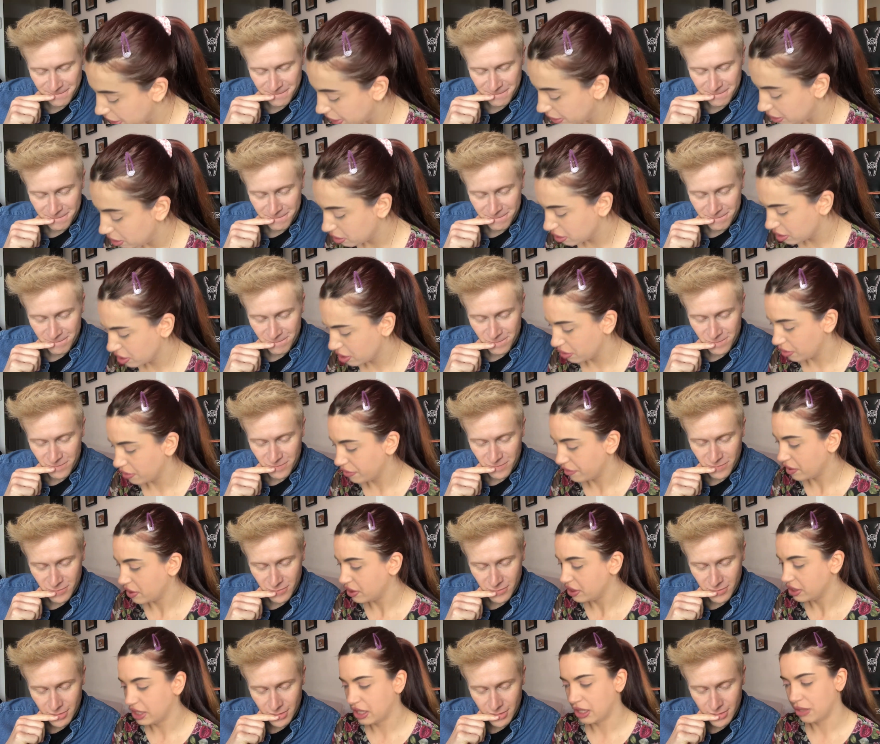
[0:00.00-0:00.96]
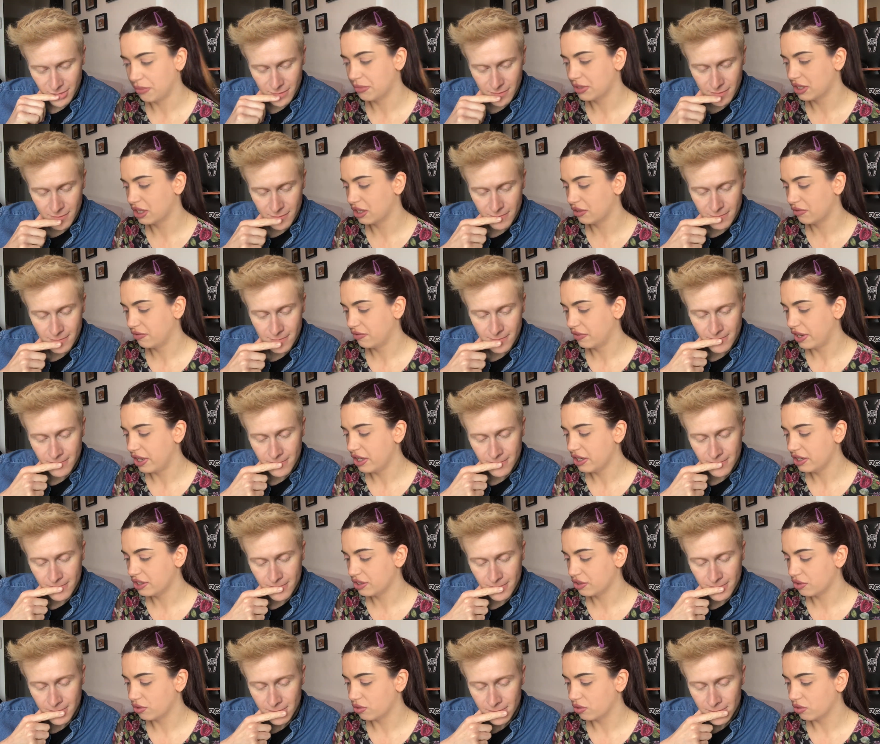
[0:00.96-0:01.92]
Speaker 1: I'll go with Untamed
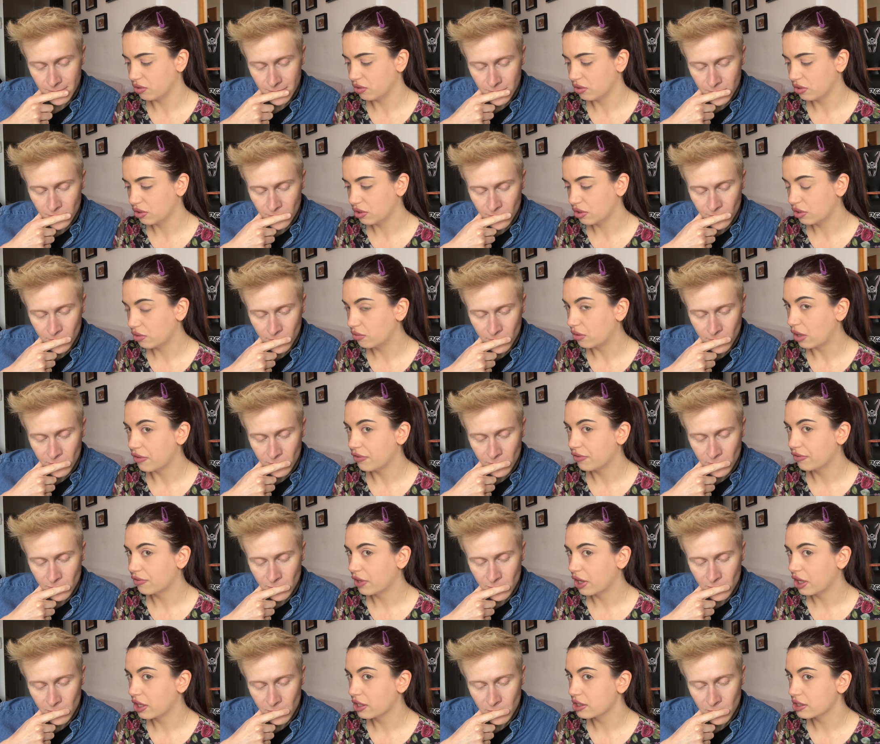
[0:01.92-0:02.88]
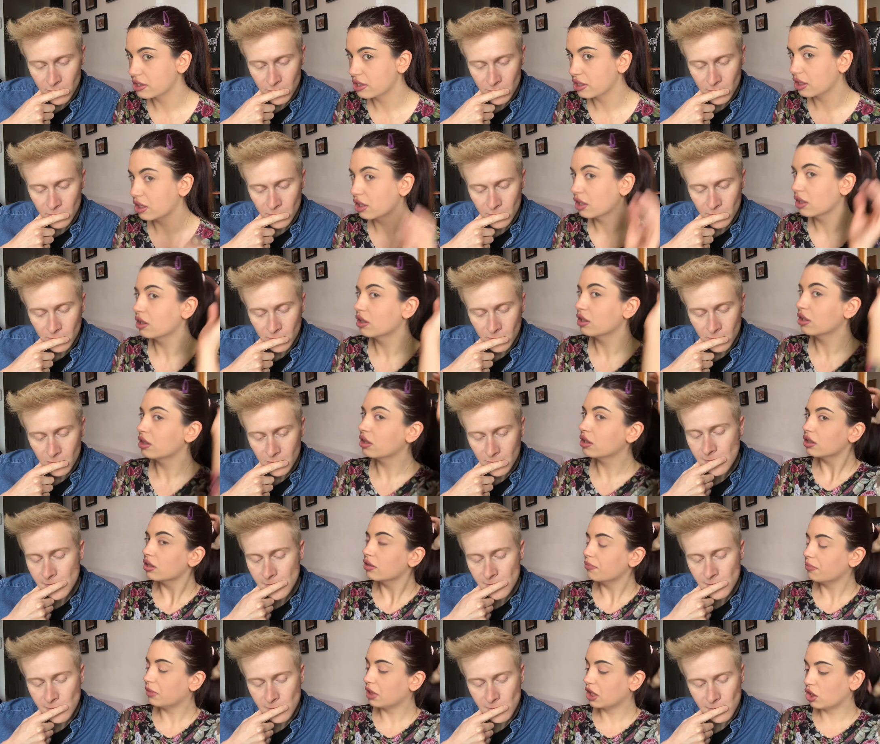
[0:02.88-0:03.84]
first or Rough first?
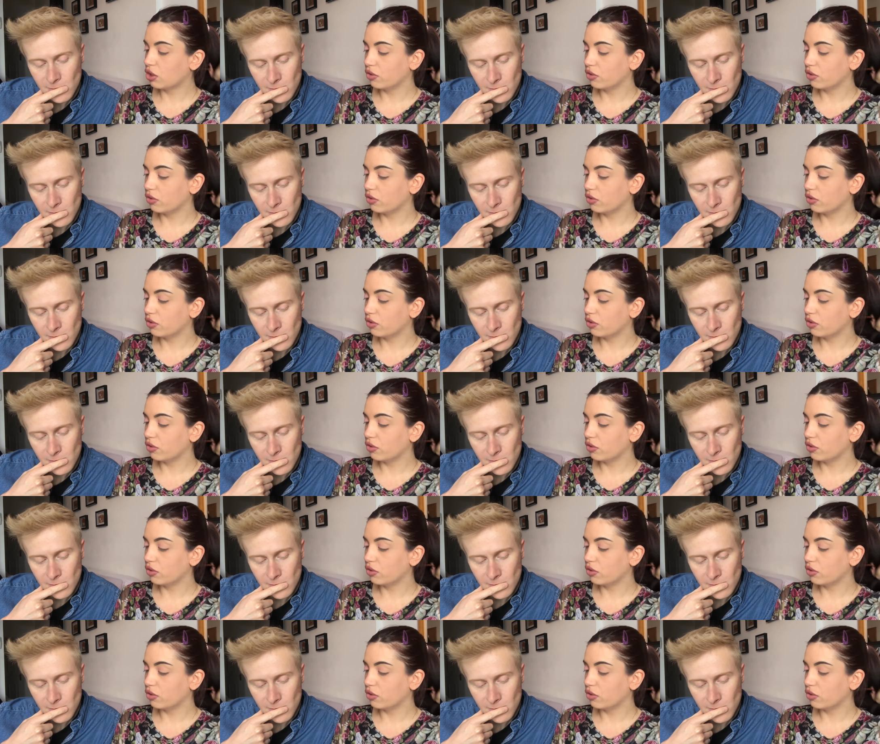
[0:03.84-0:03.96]
I'm a bit